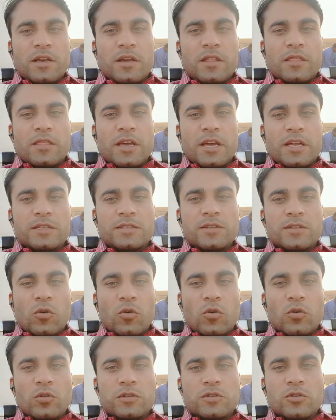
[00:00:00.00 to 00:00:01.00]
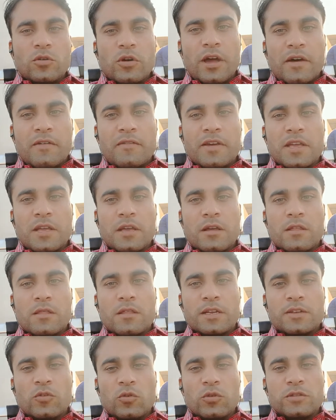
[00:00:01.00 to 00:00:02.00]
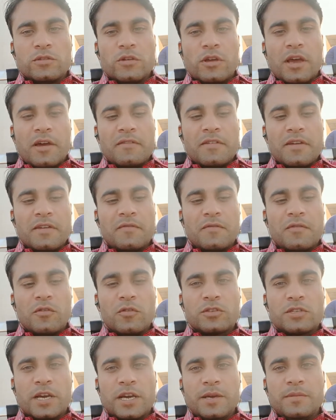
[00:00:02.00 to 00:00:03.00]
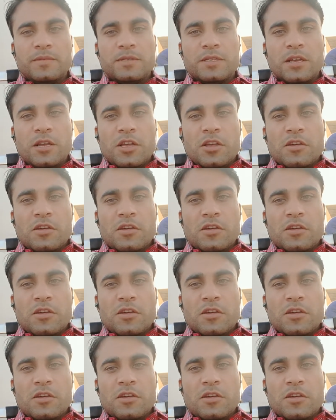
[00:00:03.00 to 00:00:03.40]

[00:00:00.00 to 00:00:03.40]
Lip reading: and that's also having four types: